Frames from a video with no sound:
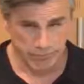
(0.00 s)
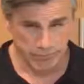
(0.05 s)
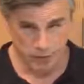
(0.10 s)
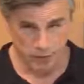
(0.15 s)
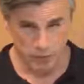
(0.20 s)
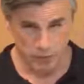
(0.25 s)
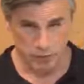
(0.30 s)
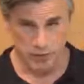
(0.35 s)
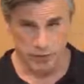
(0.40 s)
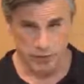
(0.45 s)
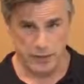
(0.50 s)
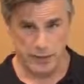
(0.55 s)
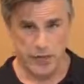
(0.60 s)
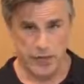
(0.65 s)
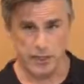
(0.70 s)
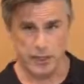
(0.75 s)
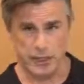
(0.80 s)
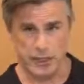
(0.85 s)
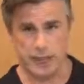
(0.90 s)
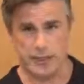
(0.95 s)
And so
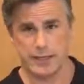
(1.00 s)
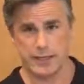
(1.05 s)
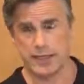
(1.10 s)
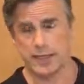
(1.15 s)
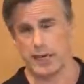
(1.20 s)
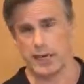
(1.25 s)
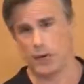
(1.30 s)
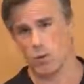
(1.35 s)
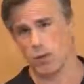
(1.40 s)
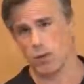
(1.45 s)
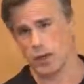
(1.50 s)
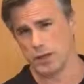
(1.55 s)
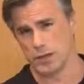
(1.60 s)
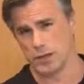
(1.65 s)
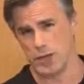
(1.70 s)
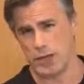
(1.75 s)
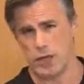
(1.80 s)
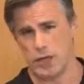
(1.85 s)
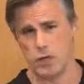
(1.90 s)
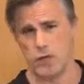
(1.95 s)
essentially the thinking was
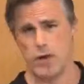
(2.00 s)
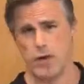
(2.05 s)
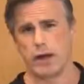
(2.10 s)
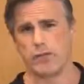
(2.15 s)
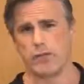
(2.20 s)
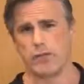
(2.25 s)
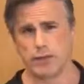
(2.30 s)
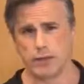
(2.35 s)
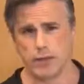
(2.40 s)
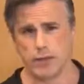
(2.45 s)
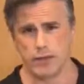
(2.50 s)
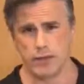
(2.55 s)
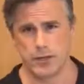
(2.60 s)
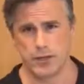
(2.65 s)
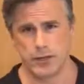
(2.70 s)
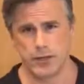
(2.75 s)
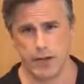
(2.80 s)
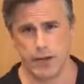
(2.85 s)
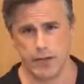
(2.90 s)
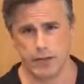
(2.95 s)
they knew how it was going to
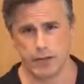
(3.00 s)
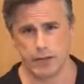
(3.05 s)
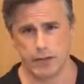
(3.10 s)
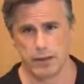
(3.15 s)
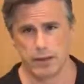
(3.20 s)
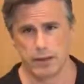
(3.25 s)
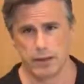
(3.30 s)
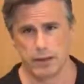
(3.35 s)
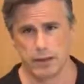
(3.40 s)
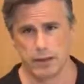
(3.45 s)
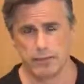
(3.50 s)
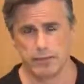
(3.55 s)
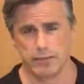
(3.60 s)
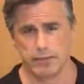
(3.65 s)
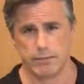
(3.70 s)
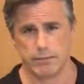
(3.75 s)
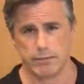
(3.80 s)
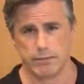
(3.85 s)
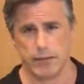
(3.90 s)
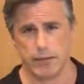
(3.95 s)
turn out,
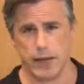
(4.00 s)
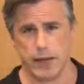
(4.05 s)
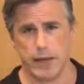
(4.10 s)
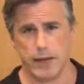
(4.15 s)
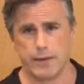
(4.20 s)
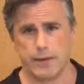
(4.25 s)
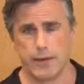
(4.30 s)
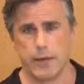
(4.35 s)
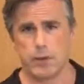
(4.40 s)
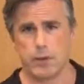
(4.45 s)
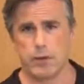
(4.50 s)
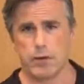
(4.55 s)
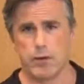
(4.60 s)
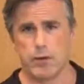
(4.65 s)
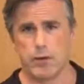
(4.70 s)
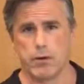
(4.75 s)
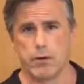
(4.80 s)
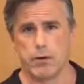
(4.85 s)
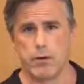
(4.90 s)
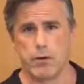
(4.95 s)
and they were
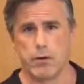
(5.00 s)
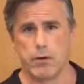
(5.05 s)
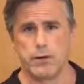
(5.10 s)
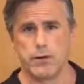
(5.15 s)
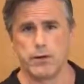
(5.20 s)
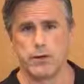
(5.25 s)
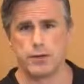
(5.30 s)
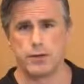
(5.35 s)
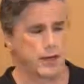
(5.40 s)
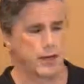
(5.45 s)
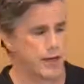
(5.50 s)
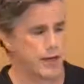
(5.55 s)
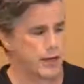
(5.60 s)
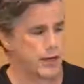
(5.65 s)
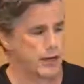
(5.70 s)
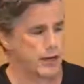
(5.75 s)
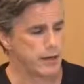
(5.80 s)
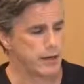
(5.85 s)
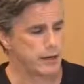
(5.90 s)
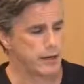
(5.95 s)
going to do
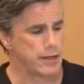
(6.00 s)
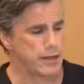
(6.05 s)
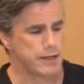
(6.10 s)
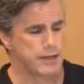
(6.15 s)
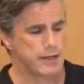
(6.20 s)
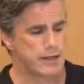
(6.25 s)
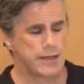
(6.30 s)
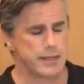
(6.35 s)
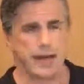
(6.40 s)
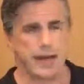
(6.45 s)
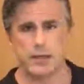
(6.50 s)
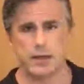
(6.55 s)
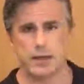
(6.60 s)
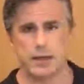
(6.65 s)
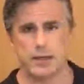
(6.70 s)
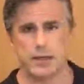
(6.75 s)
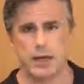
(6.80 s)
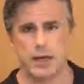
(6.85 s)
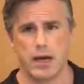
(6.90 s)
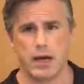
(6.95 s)
this statement
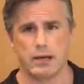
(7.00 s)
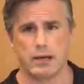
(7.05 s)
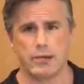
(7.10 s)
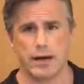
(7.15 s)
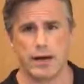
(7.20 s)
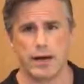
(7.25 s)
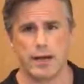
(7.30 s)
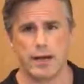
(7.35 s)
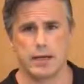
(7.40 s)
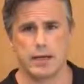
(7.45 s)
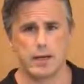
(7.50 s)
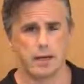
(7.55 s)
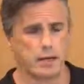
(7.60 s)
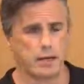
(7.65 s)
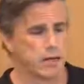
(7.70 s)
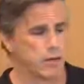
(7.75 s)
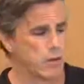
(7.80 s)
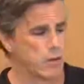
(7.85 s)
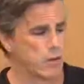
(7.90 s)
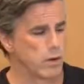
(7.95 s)
exonerating
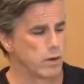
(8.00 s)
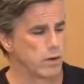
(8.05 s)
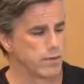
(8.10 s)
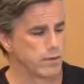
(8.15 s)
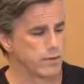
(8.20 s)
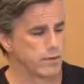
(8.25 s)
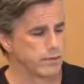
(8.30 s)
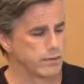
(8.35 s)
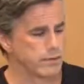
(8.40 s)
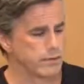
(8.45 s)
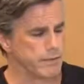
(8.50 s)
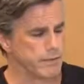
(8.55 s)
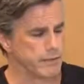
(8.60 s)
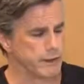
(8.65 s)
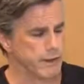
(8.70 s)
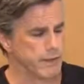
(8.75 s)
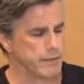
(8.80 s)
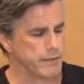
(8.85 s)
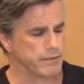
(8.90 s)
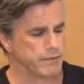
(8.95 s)
or
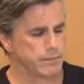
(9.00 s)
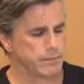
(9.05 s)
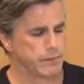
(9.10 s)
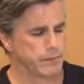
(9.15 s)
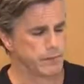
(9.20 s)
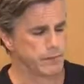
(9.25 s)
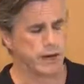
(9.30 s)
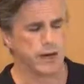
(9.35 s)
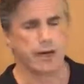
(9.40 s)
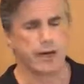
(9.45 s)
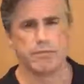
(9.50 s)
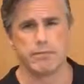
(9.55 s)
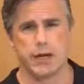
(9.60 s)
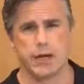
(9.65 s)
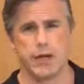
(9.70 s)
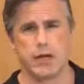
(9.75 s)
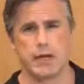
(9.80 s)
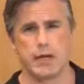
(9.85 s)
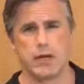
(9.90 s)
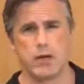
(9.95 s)

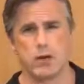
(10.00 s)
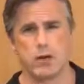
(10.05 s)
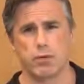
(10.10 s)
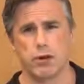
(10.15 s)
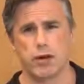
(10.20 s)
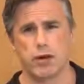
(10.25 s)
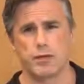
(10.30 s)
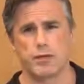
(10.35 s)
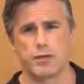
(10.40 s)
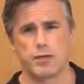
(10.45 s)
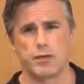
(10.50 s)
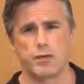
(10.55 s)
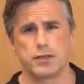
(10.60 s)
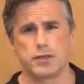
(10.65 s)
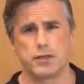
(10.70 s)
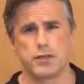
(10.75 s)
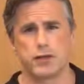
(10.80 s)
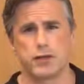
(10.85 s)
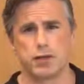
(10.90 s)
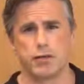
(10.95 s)
recommending no
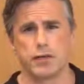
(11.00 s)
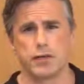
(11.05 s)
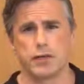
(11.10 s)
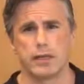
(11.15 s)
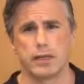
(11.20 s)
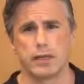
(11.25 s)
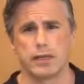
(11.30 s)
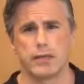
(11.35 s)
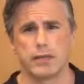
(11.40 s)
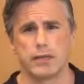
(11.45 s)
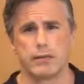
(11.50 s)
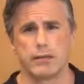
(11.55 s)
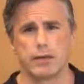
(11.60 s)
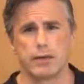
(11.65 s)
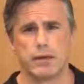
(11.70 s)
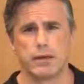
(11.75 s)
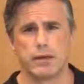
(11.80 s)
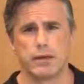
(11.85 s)
prosecution of Hillary Clinton.